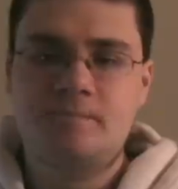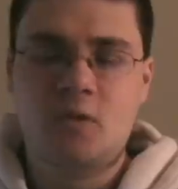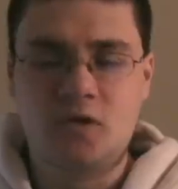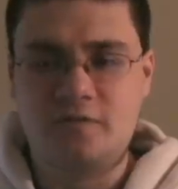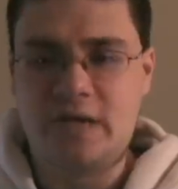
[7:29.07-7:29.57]

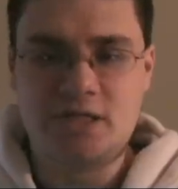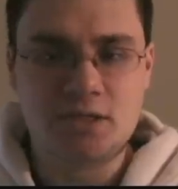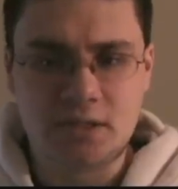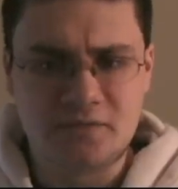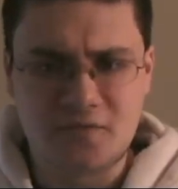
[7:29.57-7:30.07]
would
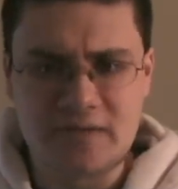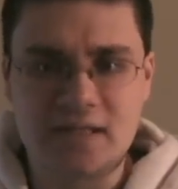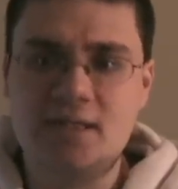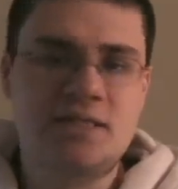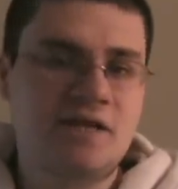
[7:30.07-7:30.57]
eventually
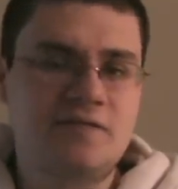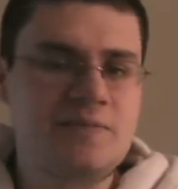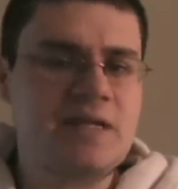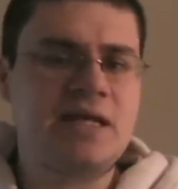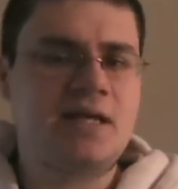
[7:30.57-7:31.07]
reveal itself to
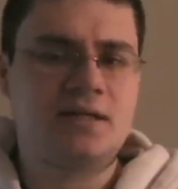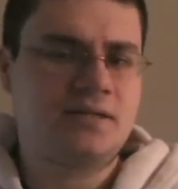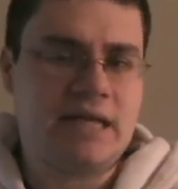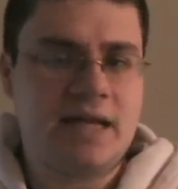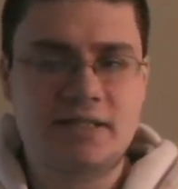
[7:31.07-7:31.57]
be
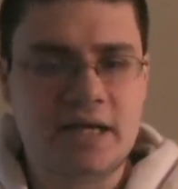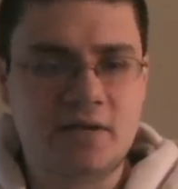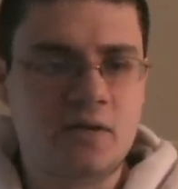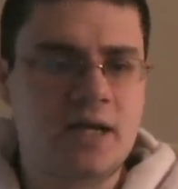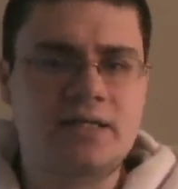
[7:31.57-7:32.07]
the
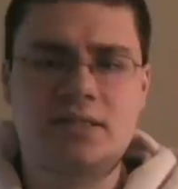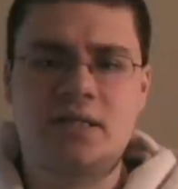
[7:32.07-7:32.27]
Antichrist.